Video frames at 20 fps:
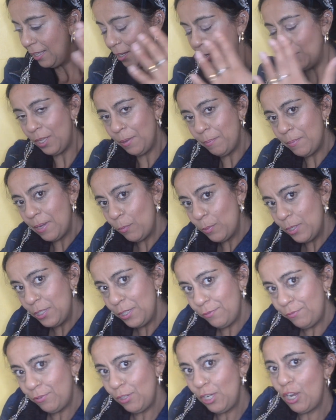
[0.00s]
Look at my
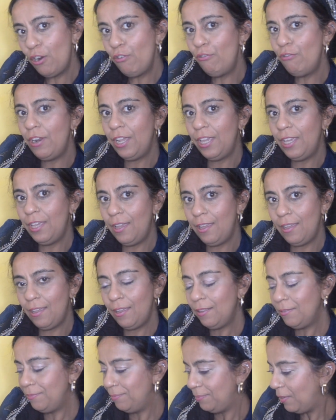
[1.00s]
wonderful array here.
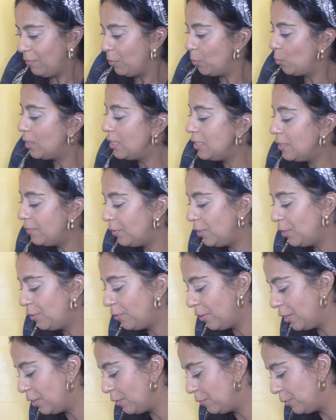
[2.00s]
A wonderful
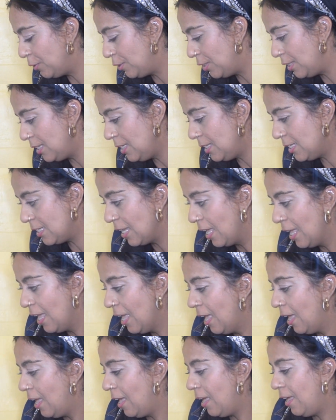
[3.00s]
array of goodies
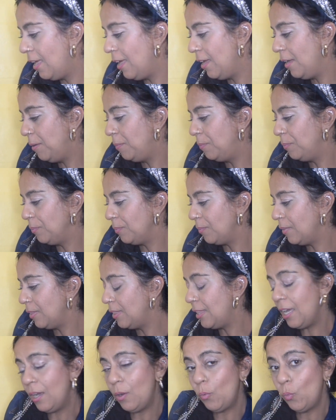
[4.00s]

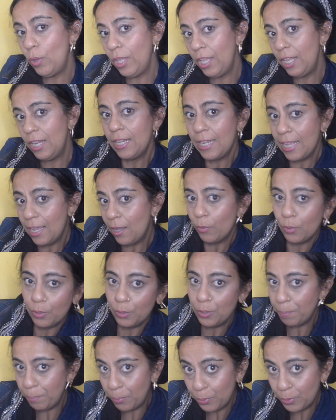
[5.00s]
that we're now
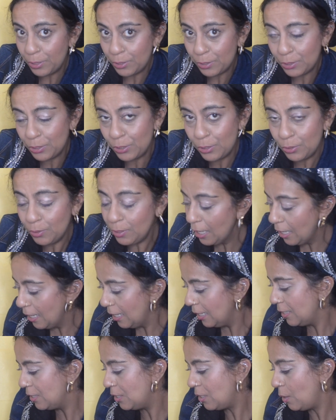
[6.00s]
going to point to.
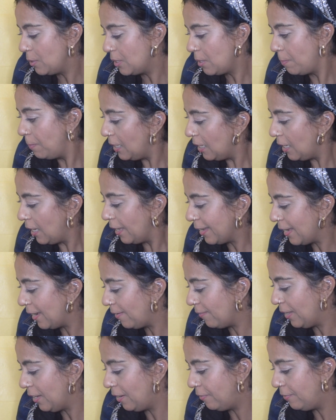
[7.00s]
So it's a bit like
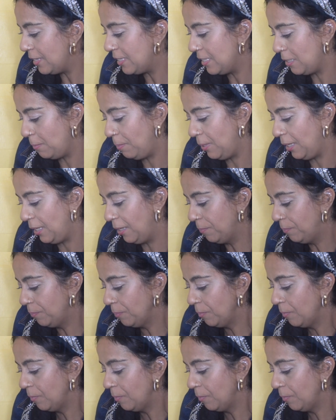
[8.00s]
having a recipe.